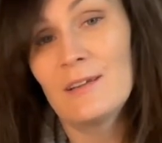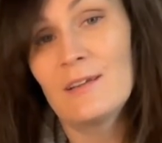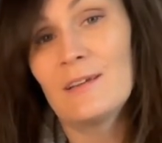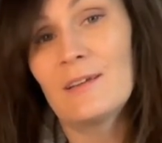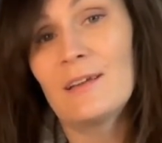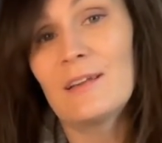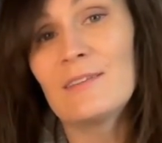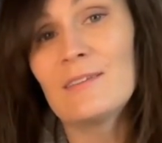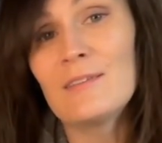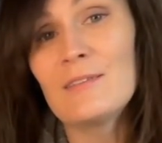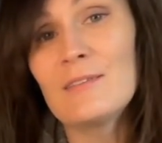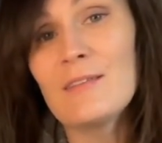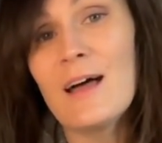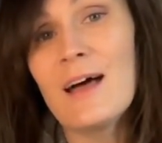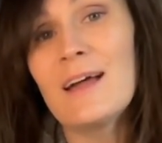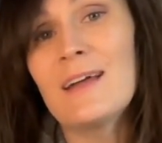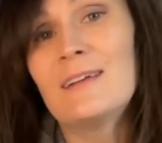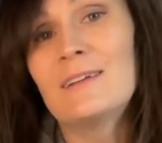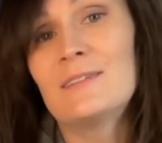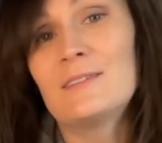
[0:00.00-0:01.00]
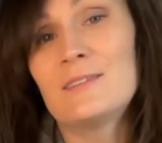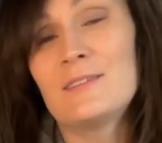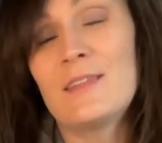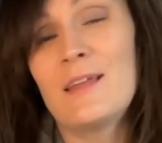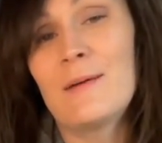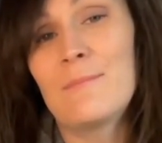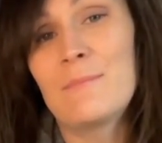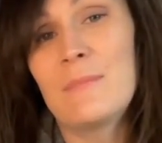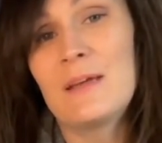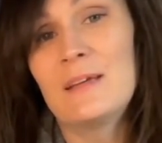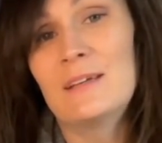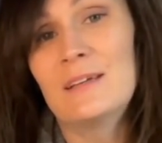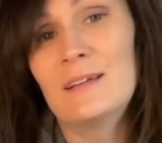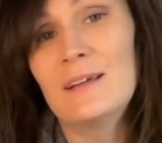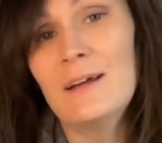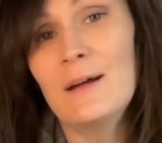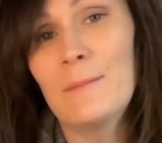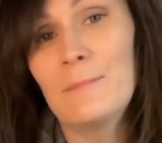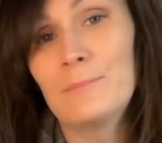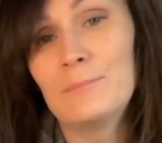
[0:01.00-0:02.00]
and the lines that make it
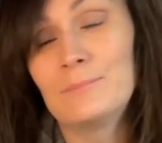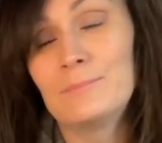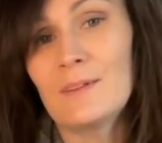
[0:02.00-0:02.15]
up.